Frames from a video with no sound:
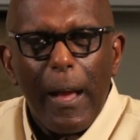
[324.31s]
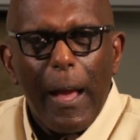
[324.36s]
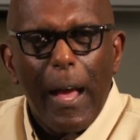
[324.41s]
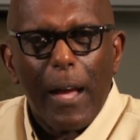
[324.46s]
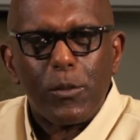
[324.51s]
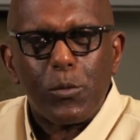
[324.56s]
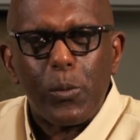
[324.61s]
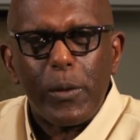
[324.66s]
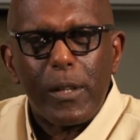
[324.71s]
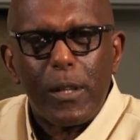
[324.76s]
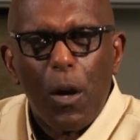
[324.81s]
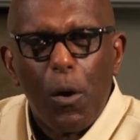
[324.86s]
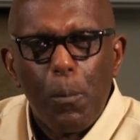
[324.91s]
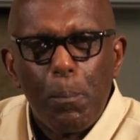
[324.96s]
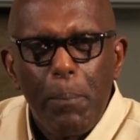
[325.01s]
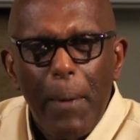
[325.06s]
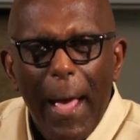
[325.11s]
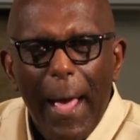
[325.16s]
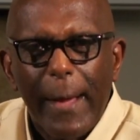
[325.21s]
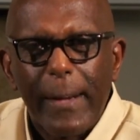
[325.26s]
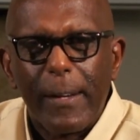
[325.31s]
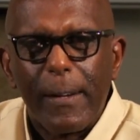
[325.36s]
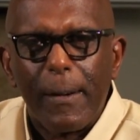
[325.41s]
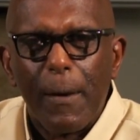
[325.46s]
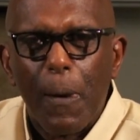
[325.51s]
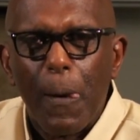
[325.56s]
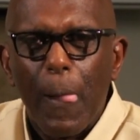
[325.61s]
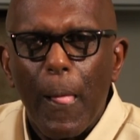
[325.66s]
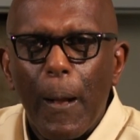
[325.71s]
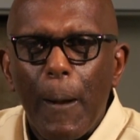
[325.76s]
As we go back
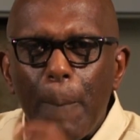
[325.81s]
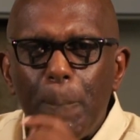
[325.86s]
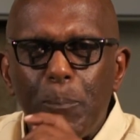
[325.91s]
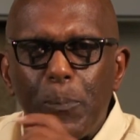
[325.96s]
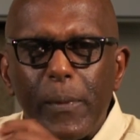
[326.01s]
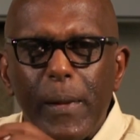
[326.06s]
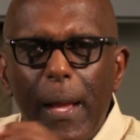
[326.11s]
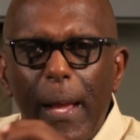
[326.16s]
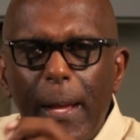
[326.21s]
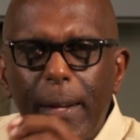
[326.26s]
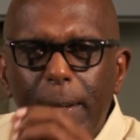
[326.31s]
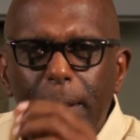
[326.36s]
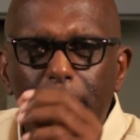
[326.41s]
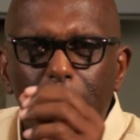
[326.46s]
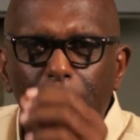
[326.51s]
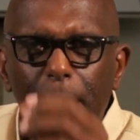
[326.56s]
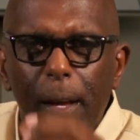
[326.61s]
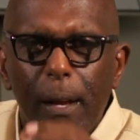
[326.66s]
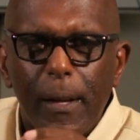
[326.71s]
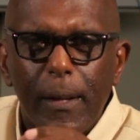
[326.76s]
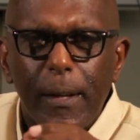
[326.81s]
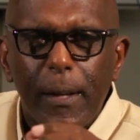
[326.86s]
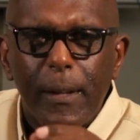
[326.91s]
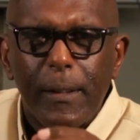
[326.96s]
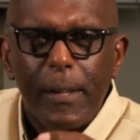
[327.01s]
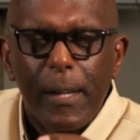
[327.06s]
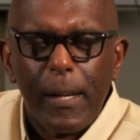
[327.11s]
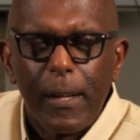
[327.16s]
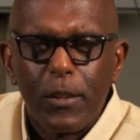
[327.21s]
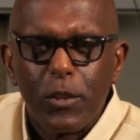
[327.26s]
and
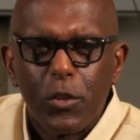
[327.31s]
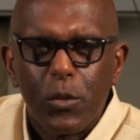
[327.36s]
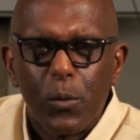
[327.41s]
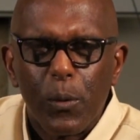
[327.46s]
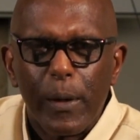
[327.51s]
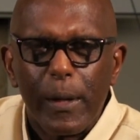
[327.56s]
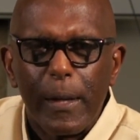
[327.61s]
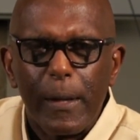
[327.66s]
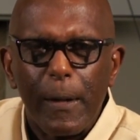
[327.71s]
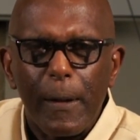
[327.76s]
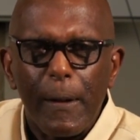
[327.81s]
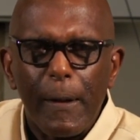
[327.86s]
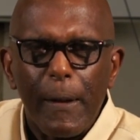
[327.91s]
in history